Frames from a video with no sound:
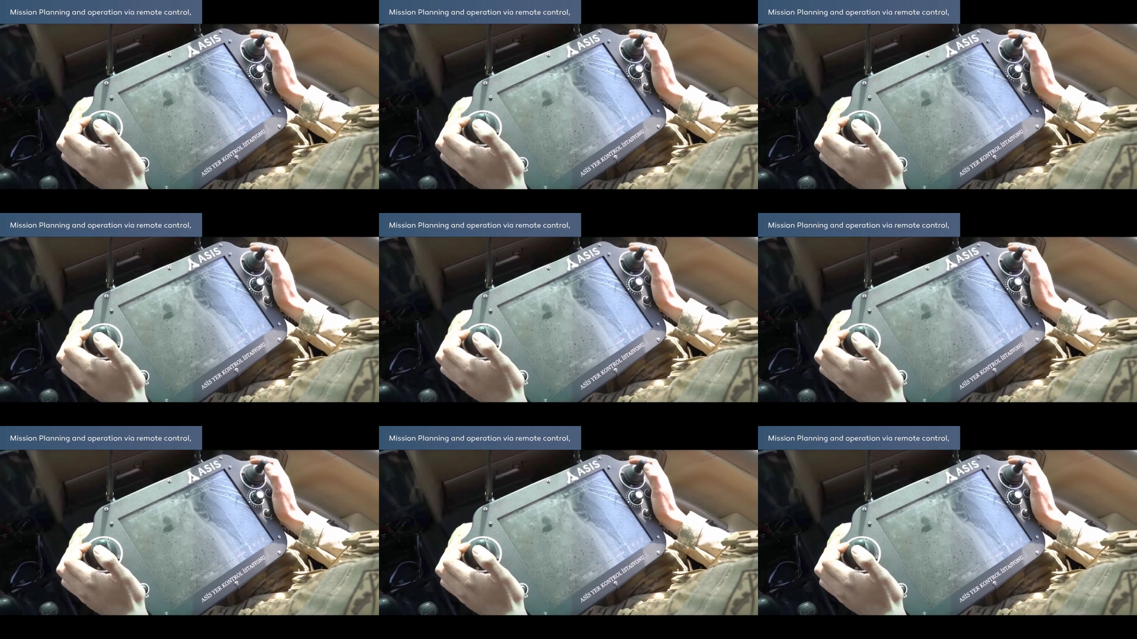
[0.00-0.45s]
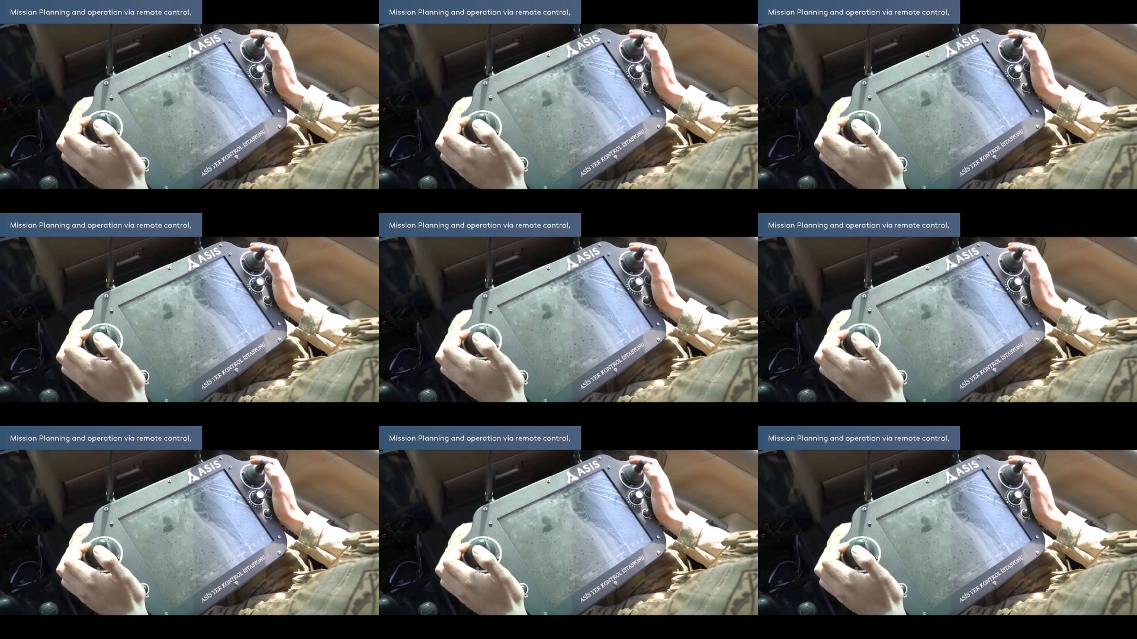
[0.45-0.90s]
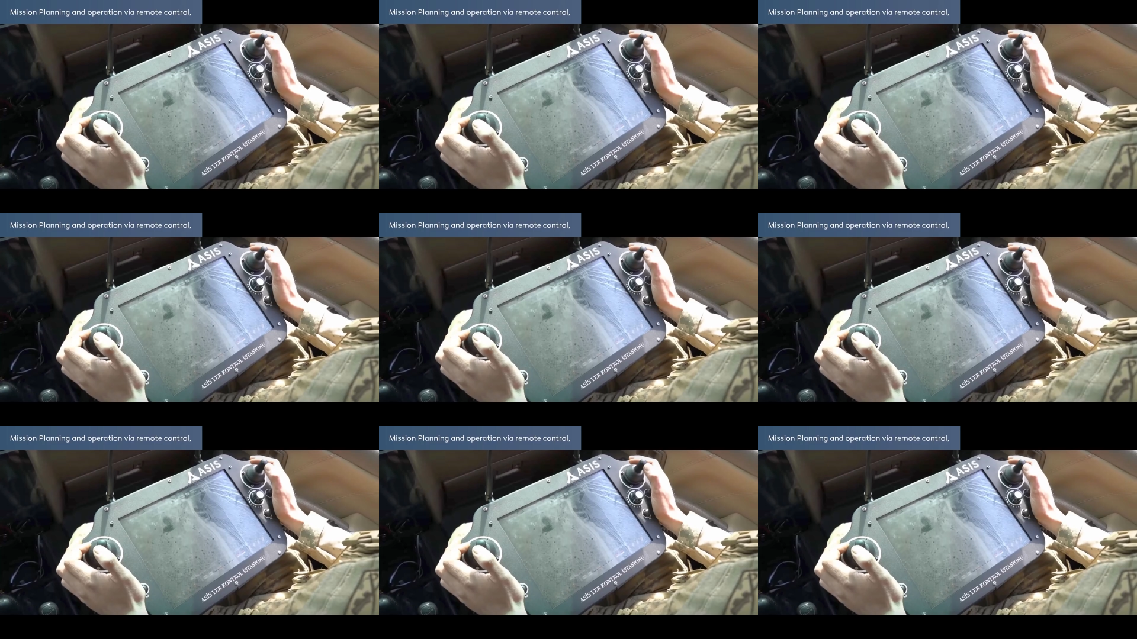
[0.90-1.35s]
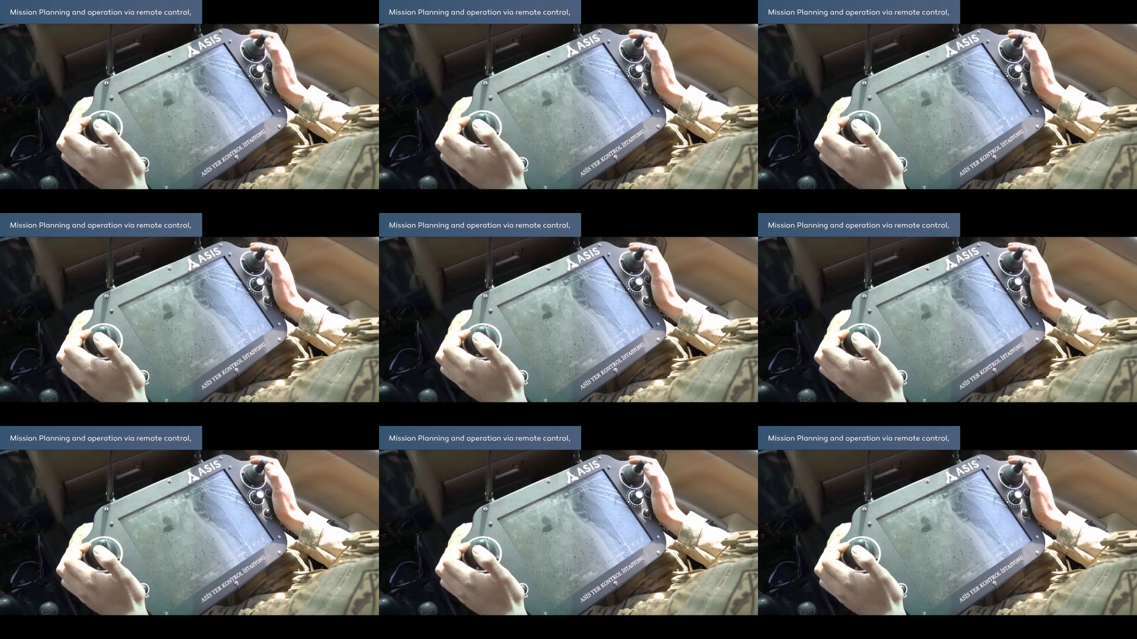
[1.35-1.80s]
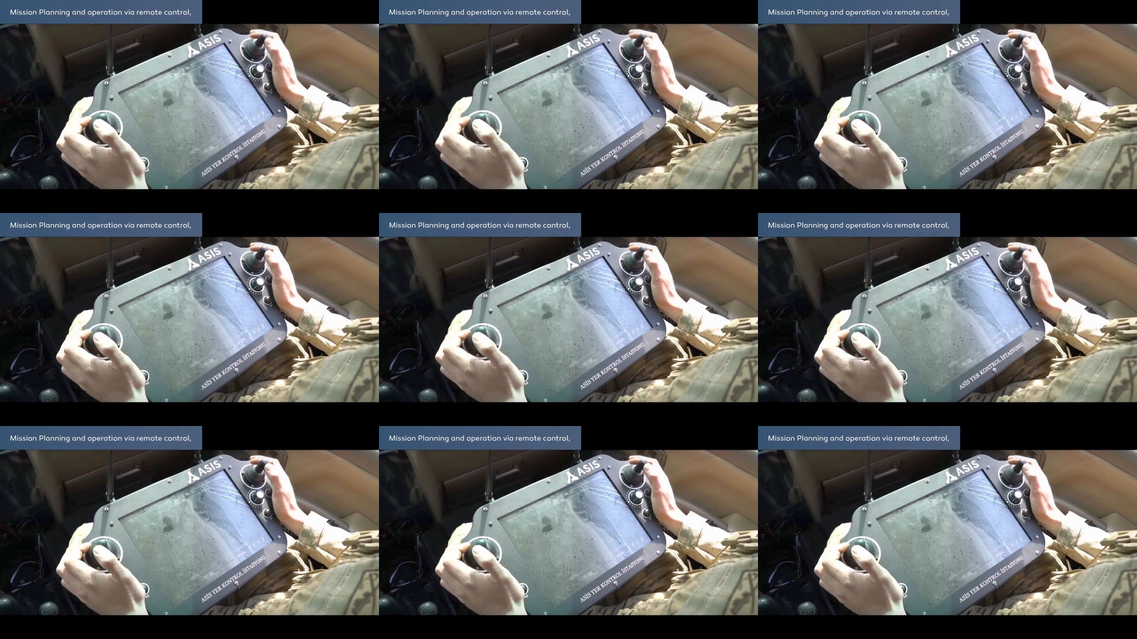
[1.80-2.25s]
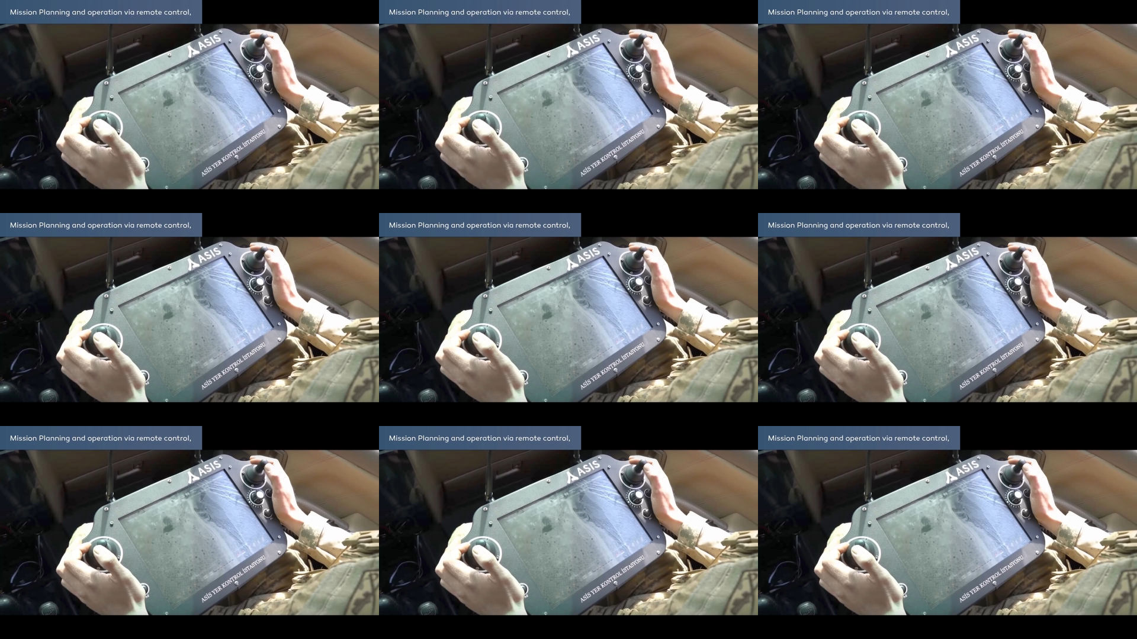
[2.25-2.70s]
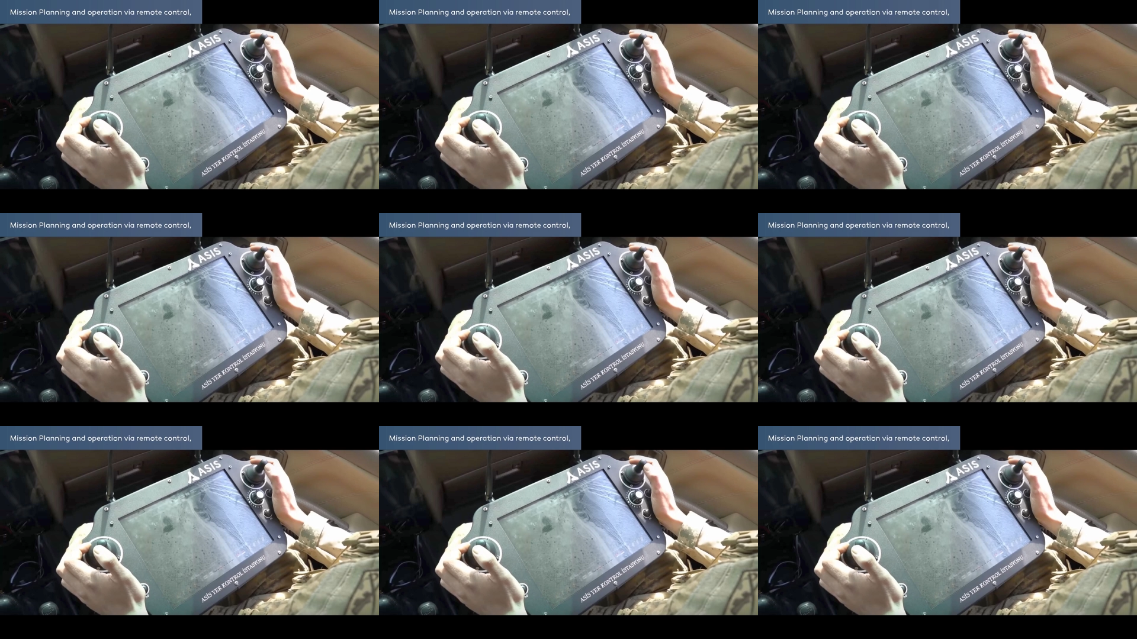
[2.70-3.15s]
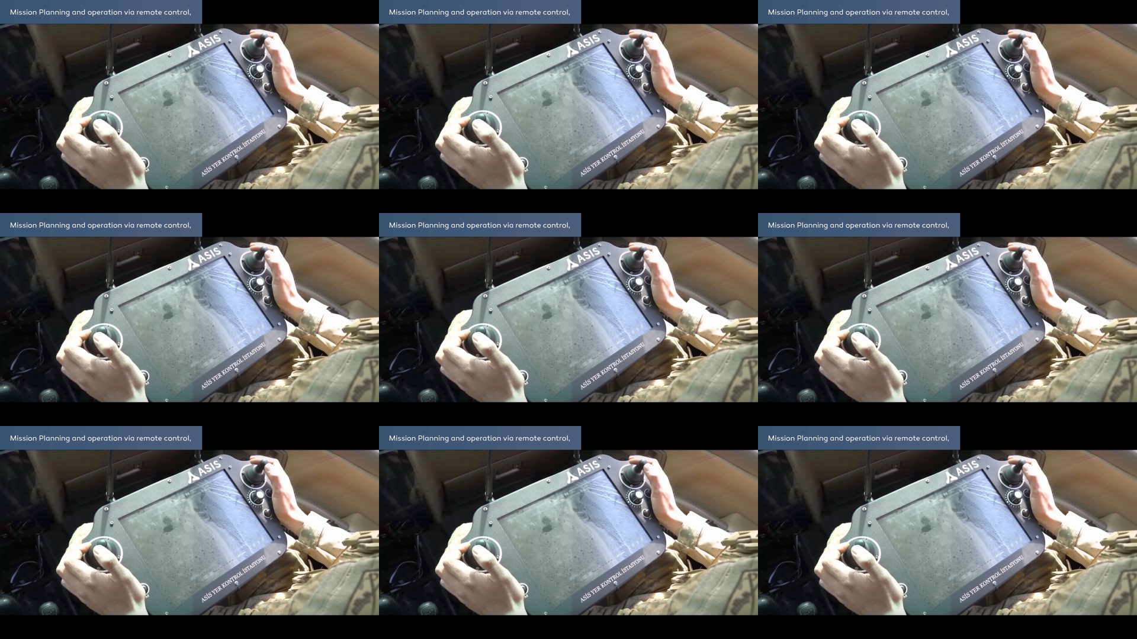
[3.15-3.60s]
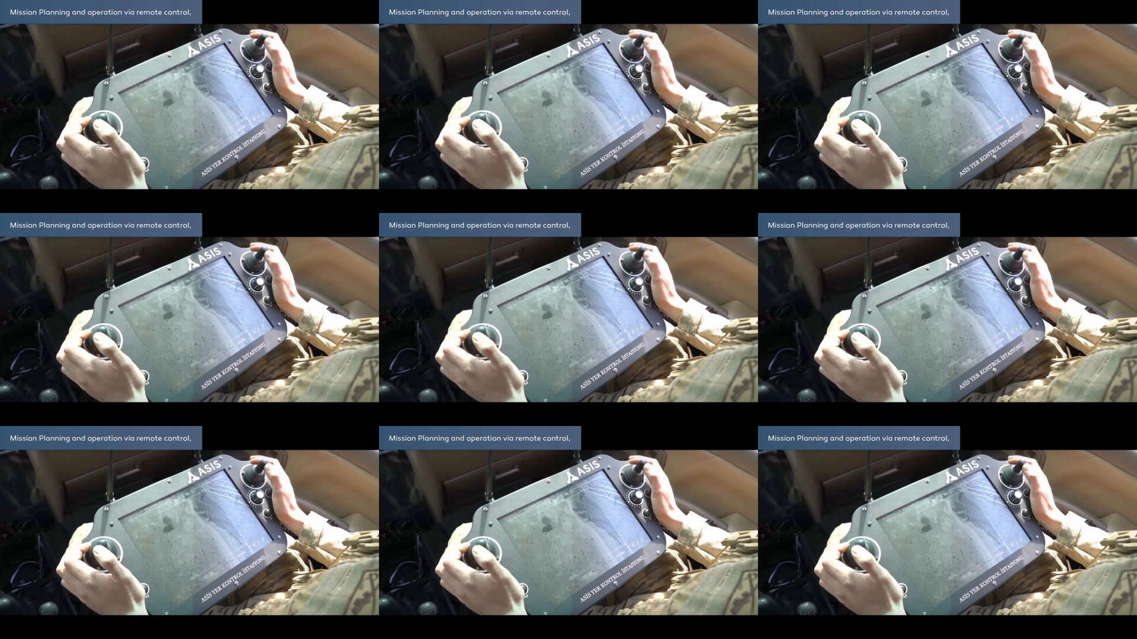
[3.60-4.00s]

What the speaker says: No face is visible, so there are no lips to read.